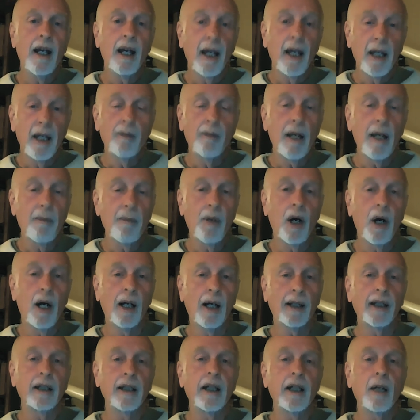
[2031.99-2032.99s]
in my
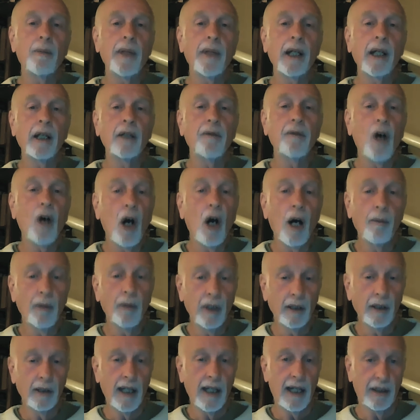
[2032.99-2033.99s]
pocket a pair of
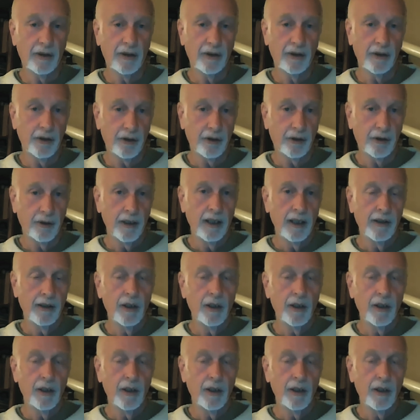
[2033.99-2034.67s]
opera glasses